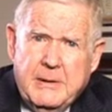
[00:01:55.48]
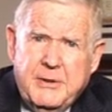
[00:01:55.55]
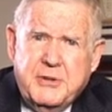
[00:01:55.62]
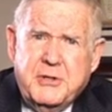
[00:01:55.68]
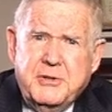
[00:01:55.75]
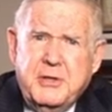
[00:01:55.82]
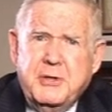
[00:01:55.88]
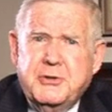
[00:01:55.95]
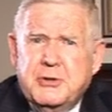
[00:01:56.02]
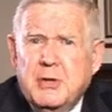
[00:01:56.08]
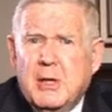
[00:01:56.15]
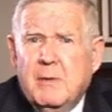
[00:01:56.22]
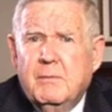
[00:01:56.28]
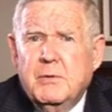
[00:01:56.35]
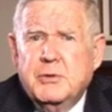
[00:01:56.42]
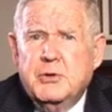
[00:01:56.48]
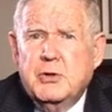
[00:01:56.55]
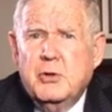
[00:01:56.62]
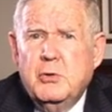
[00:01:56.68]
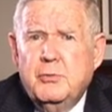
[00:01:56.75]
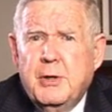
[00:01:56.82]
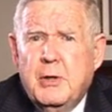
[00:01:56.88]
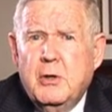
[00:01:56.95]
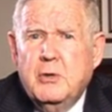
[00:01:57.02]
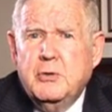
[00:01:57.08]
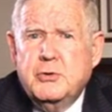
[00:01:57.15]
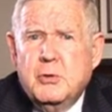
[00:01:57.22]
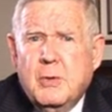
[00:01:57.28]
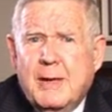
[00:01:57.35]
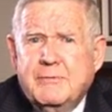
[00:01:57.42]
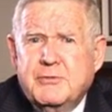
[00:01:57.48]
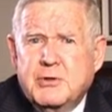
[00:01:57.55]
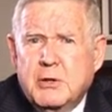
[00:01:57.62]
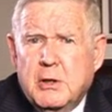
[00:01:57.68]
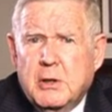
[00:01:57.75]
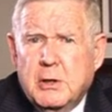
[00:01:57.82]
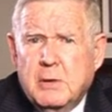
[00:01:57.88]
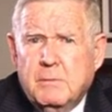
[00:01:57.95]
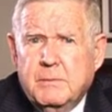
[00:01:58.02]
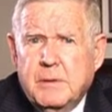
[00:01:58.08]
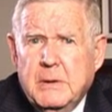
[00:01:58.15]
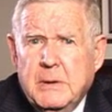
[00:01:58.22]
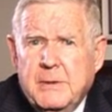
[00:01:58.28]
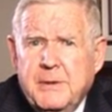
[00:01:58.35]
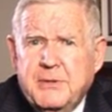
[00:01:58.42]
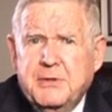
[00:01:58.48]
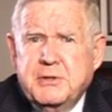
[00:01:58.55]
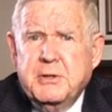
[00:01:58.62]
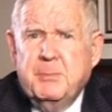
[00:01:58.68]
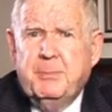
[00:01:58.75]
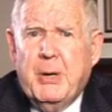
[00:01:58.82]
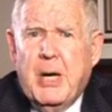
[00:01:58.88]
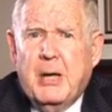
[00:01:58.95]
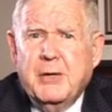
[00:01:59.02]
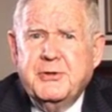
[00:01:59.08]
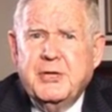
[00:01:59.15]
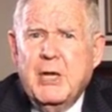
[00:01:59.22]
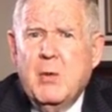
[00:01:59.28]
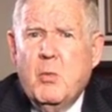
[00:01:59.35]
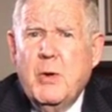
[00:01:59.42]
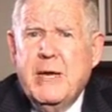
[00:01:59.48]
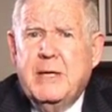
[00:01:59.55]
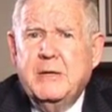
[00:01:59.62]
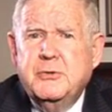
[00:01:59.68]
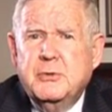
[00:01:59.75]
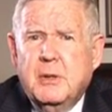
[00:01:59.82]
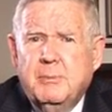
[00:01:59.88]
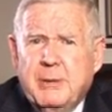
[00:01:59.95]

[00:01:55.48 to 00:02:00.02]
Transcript: This is a disservice to those who have served. This is a policy that weakens our